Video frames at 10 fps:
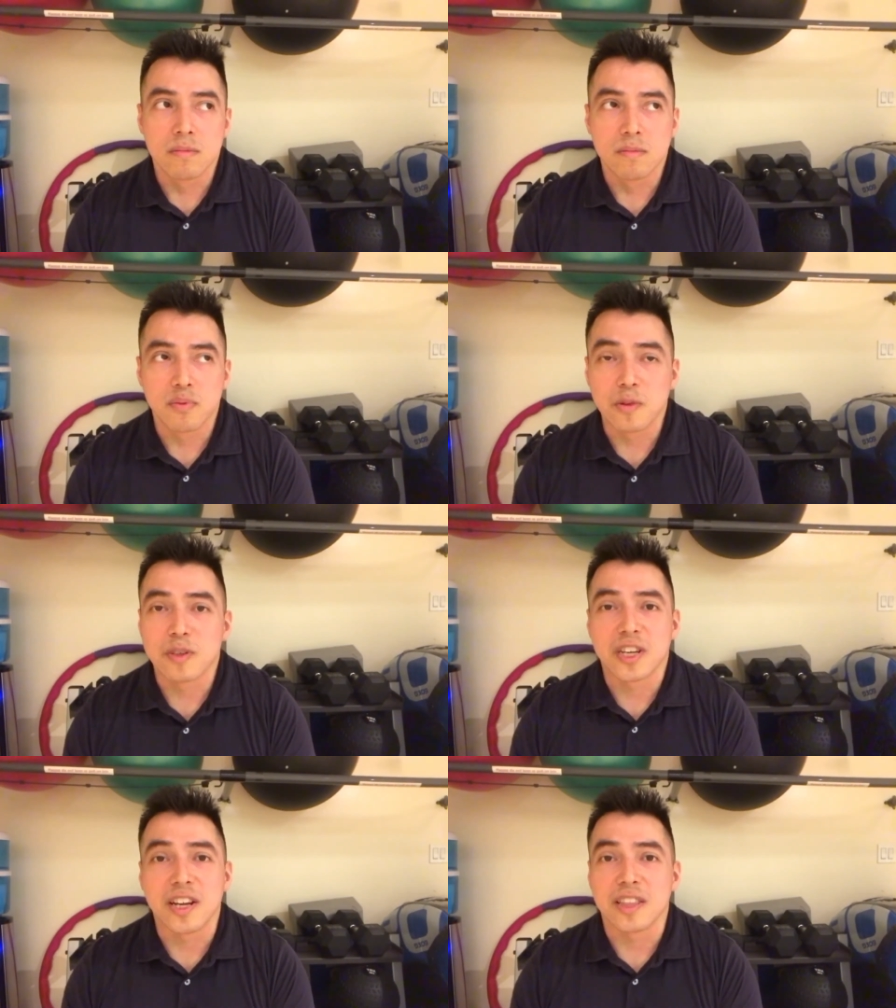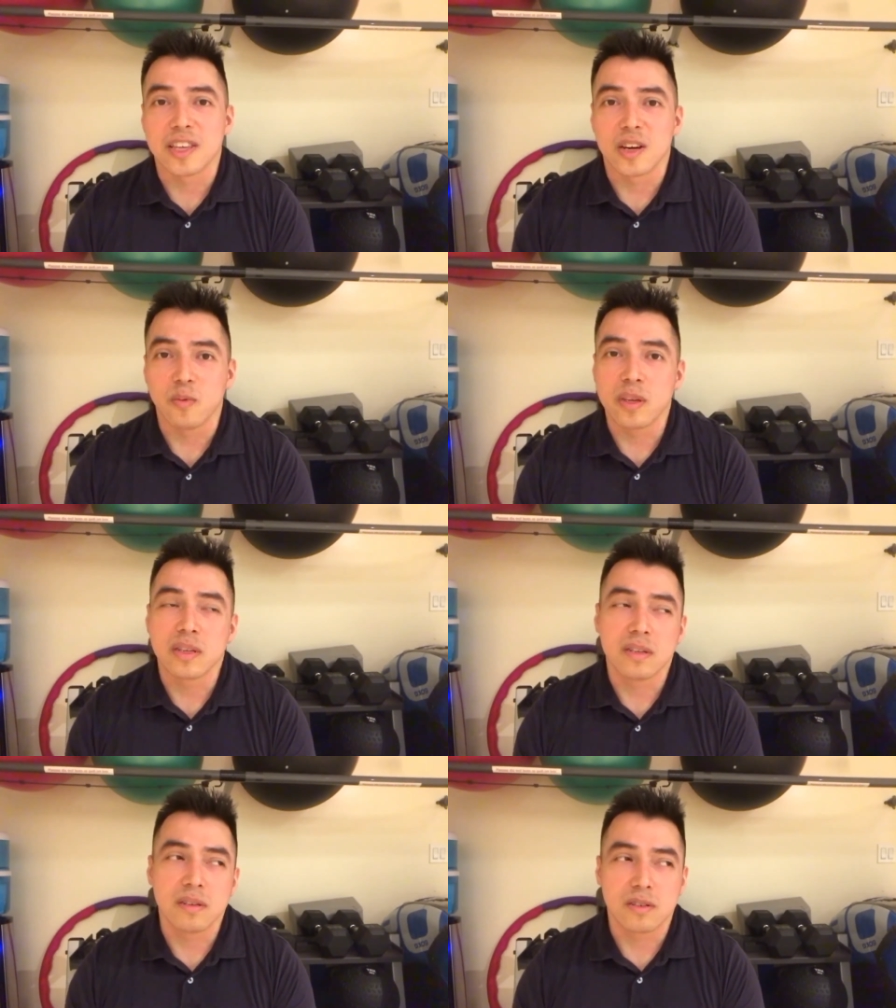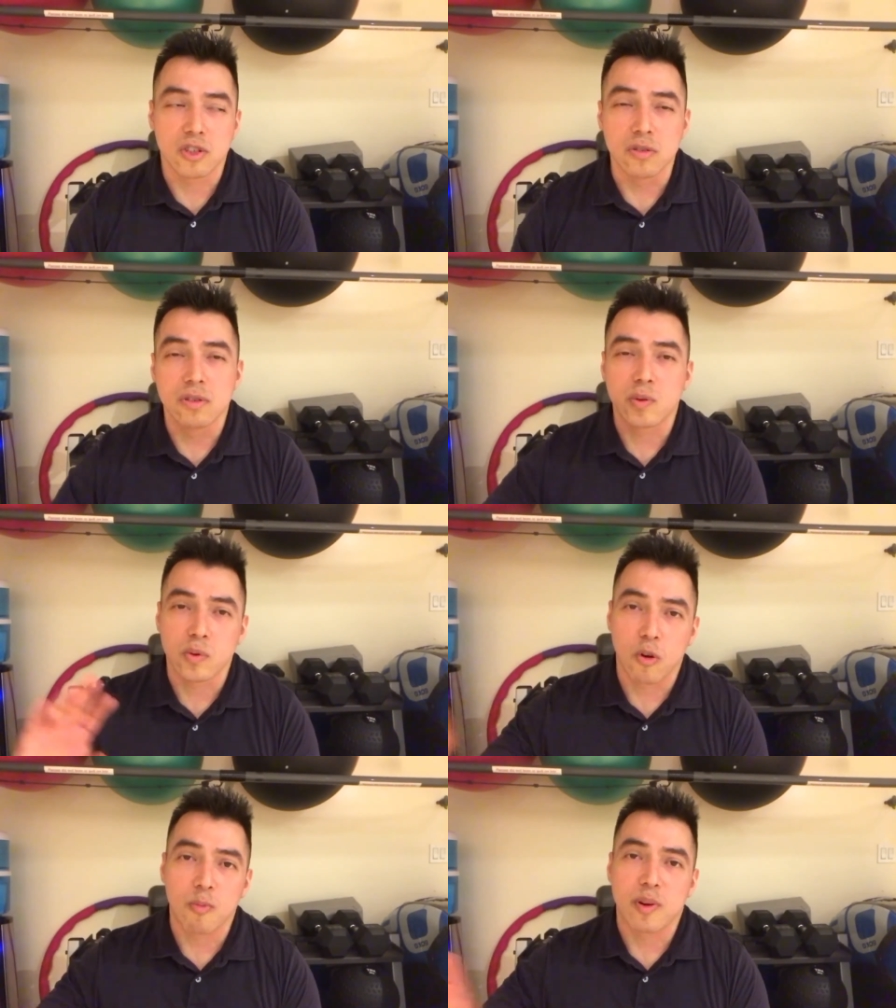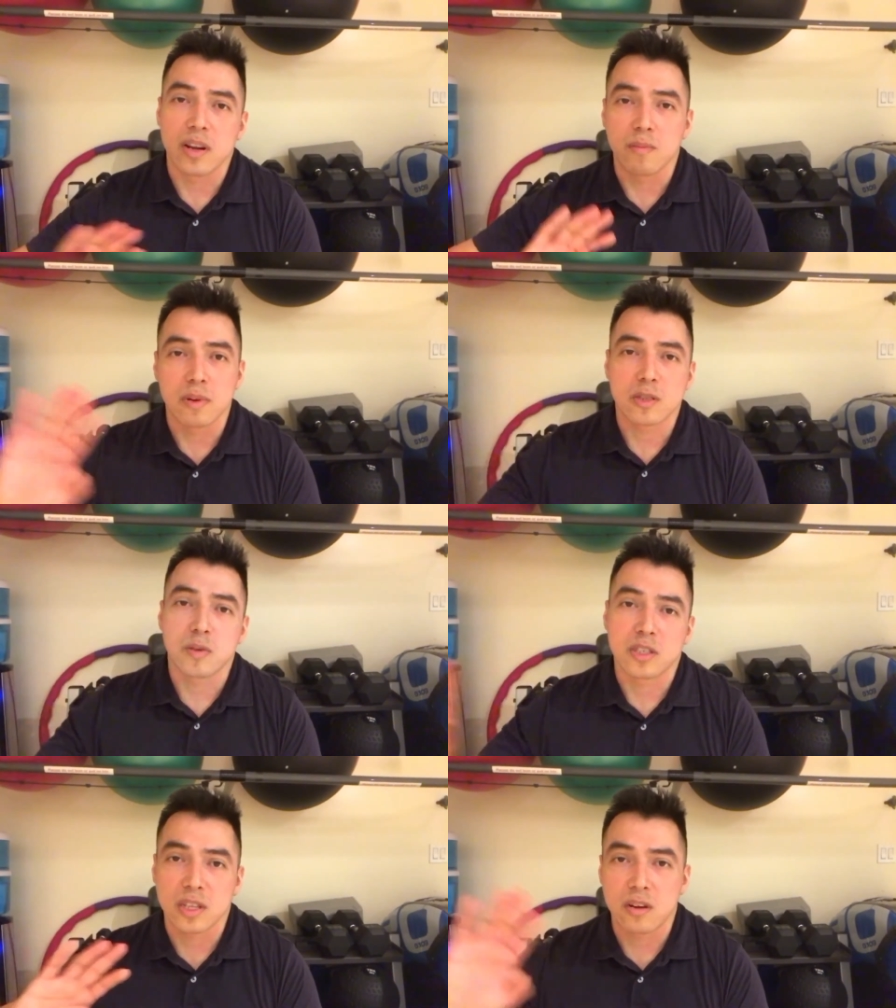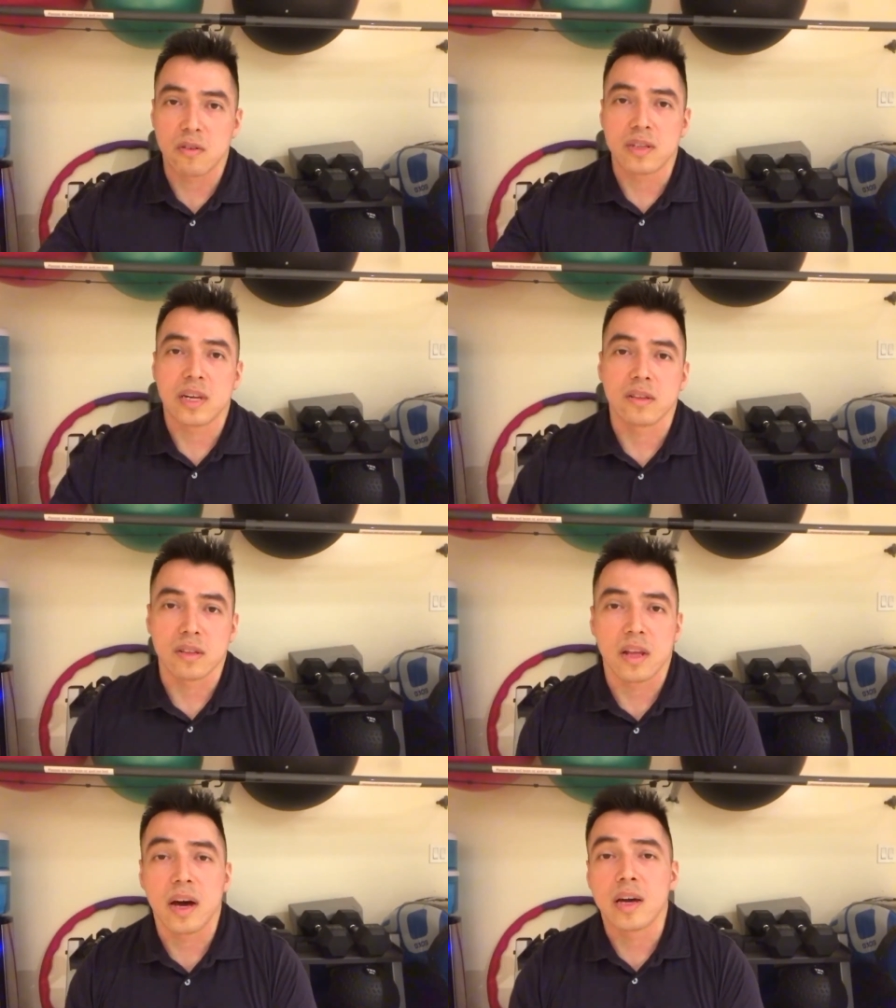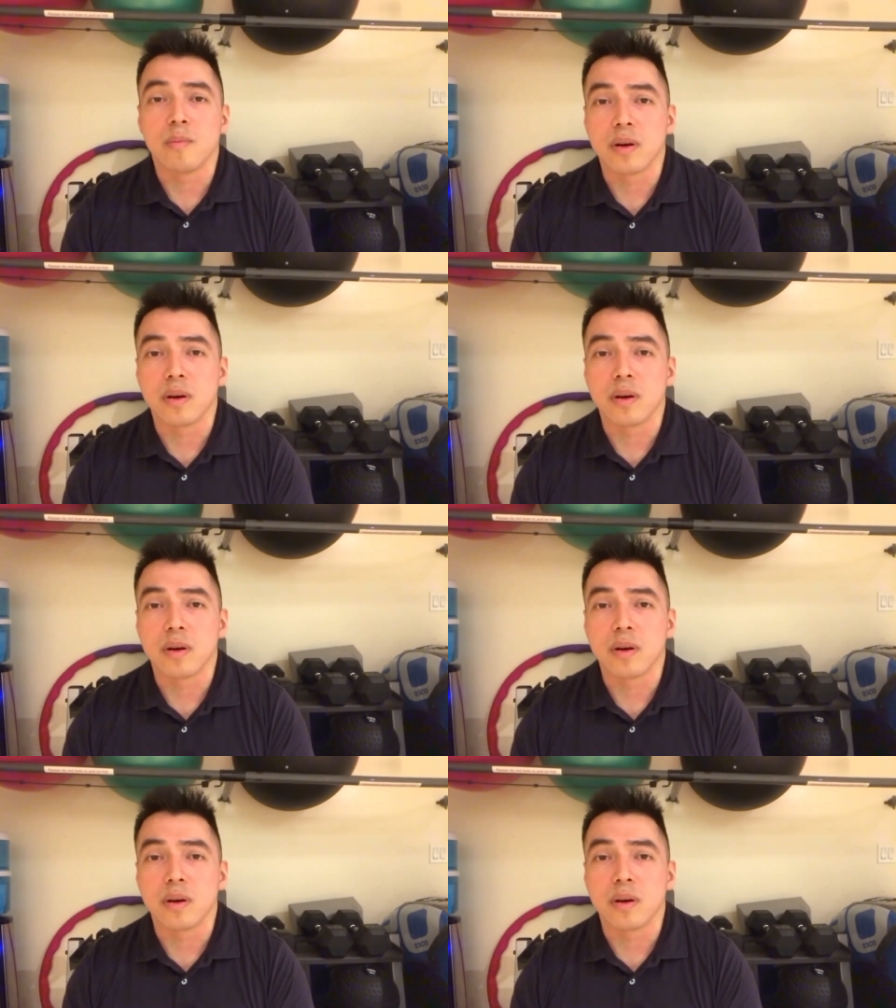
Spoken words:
pretty much anything. We can choose to incorporate it much later on down the line,